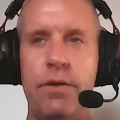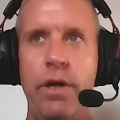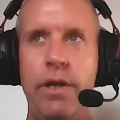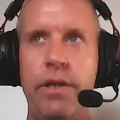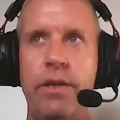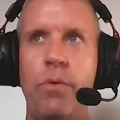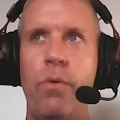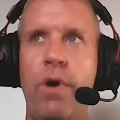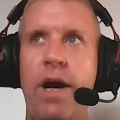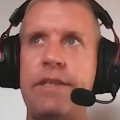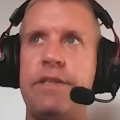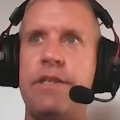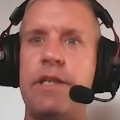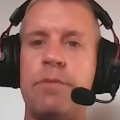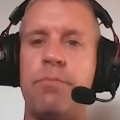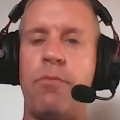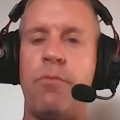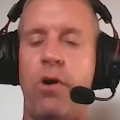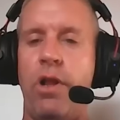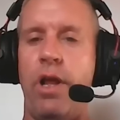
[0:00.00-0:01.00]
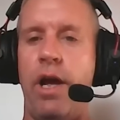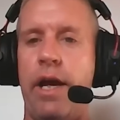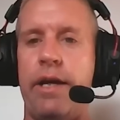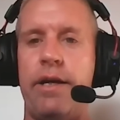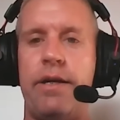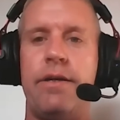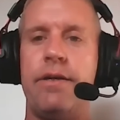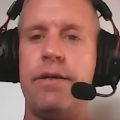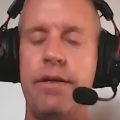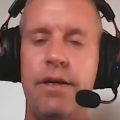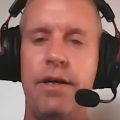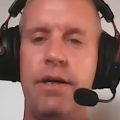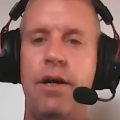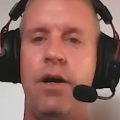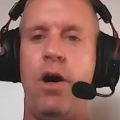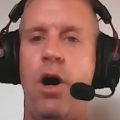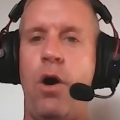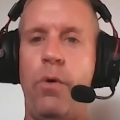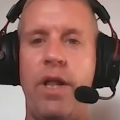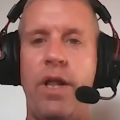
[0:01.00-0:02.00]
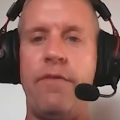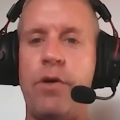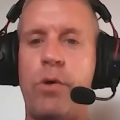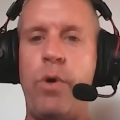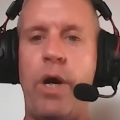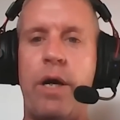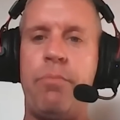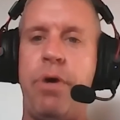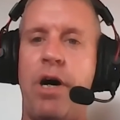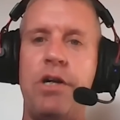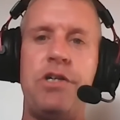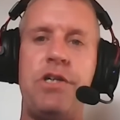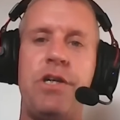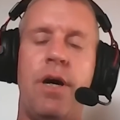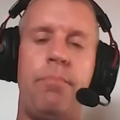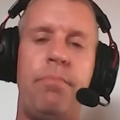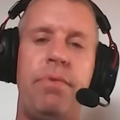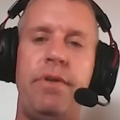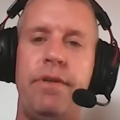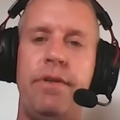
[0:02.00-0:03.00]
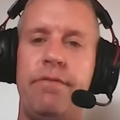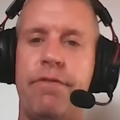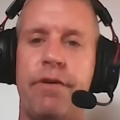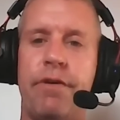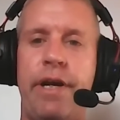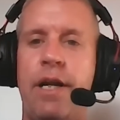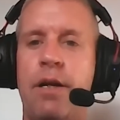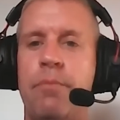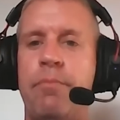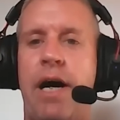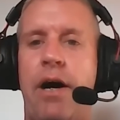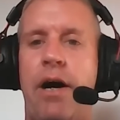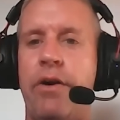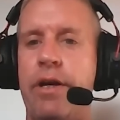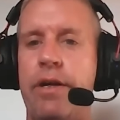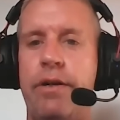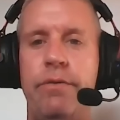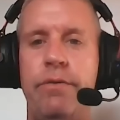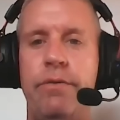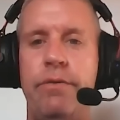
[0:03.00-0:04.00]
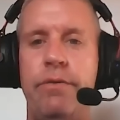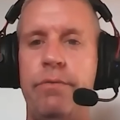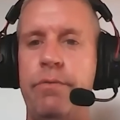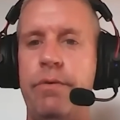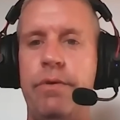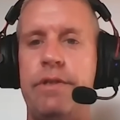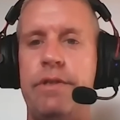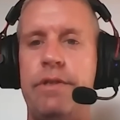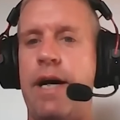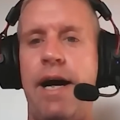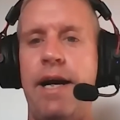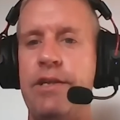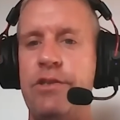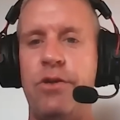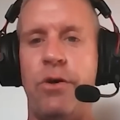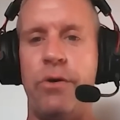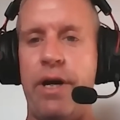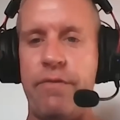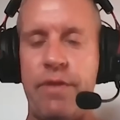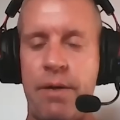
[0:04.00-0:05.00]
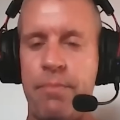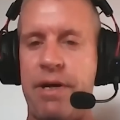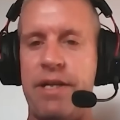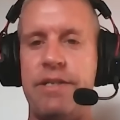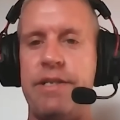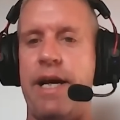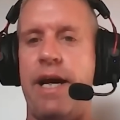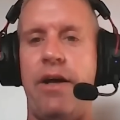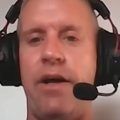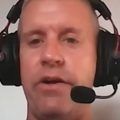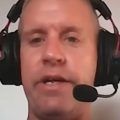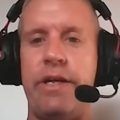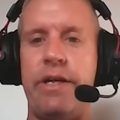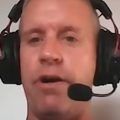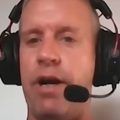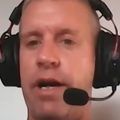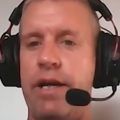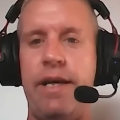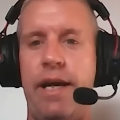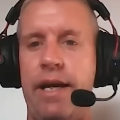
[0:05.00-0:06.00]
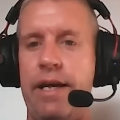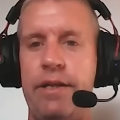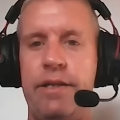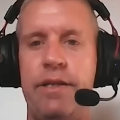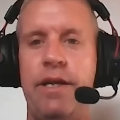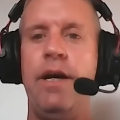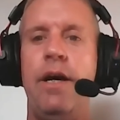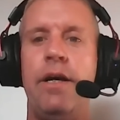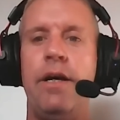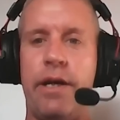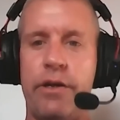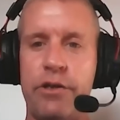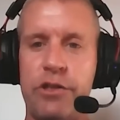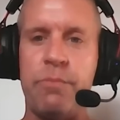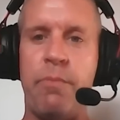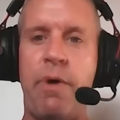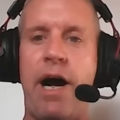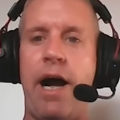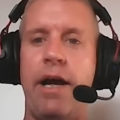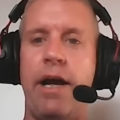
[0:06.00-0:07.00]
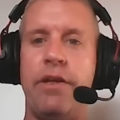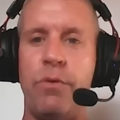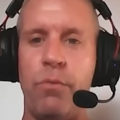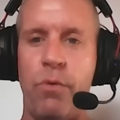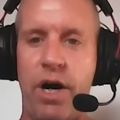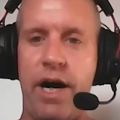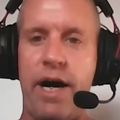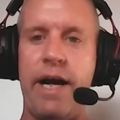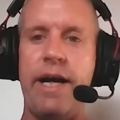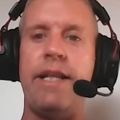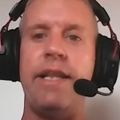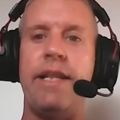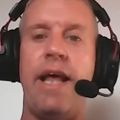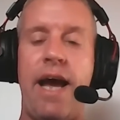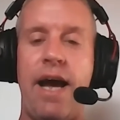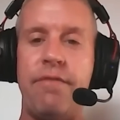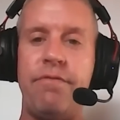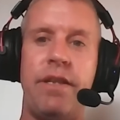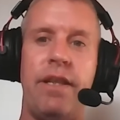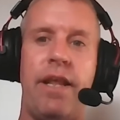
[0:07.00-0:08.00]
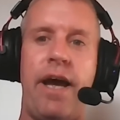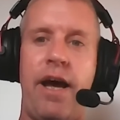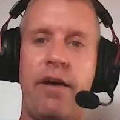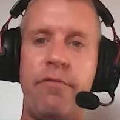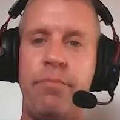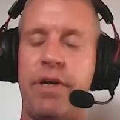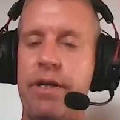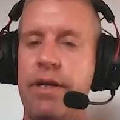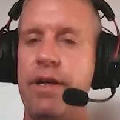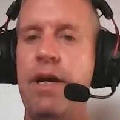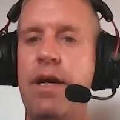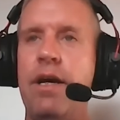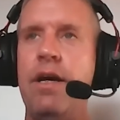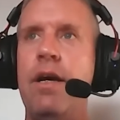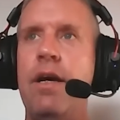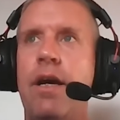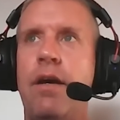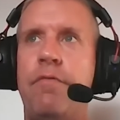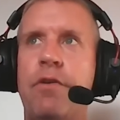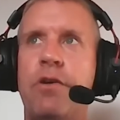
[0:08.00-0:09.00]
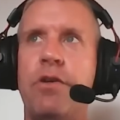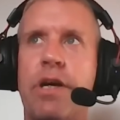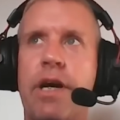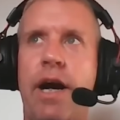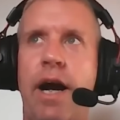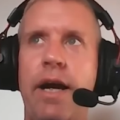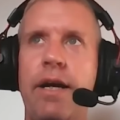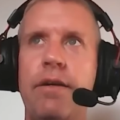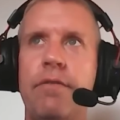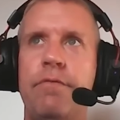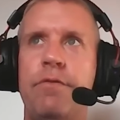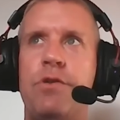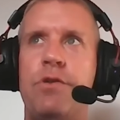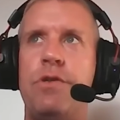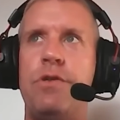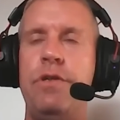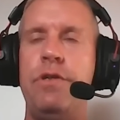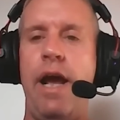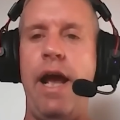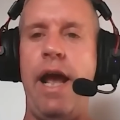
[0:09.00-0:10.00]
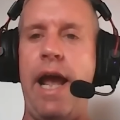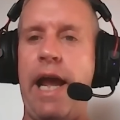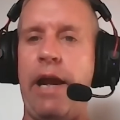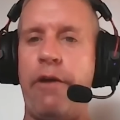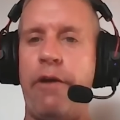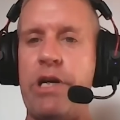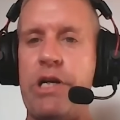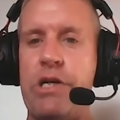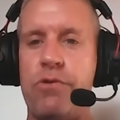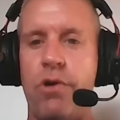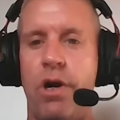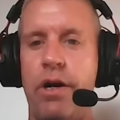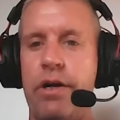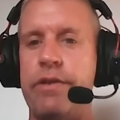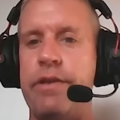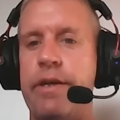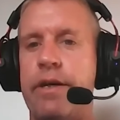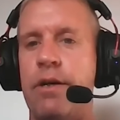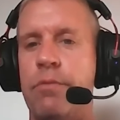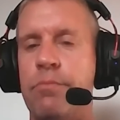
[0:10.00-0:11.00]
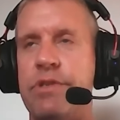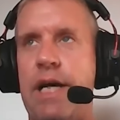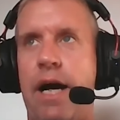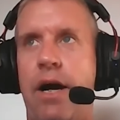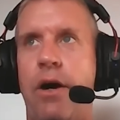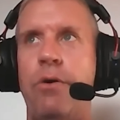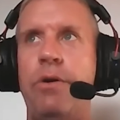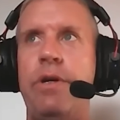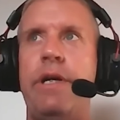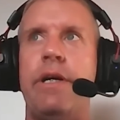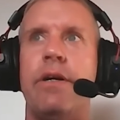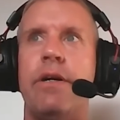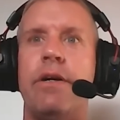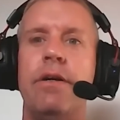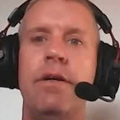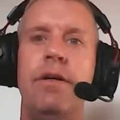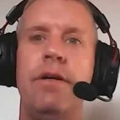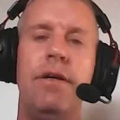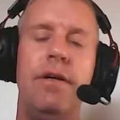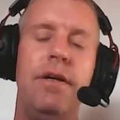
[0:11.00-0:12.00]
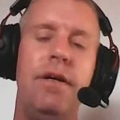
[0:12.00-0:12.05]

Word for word: in the West, it's more like, oh, we'll have a quick punch up and forget about it. And Thais don't have that mentality, right? They they'll smile and wai and laugh and laugh, but if you're the kind of angry drunk that comes out here,